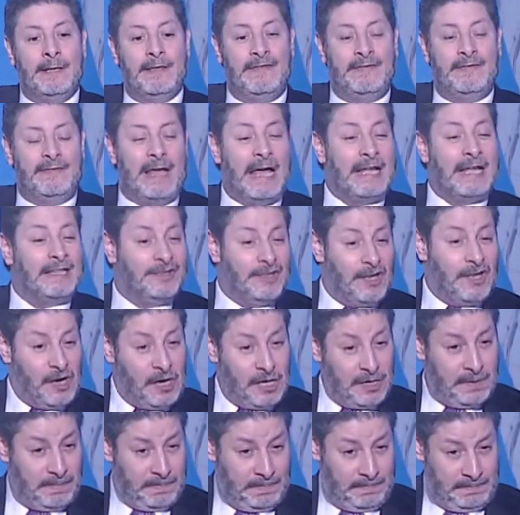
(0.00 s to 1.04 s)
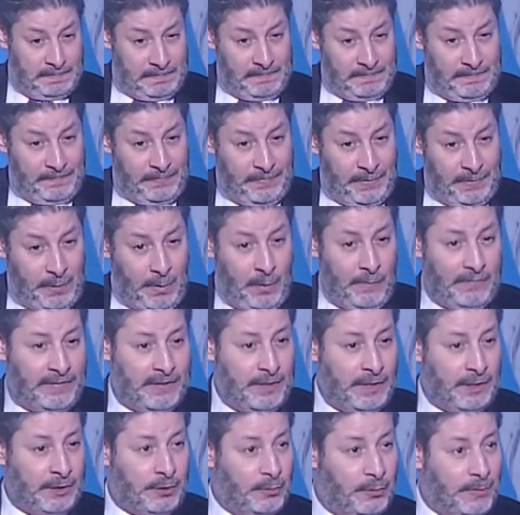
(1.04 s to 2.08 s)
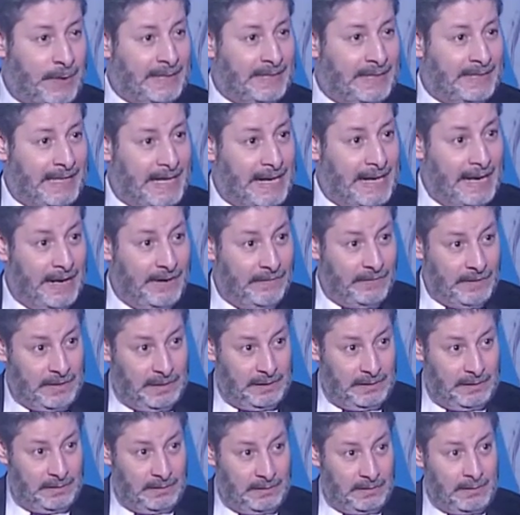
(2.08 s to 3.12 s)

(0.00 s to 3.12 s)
That time of the 2011,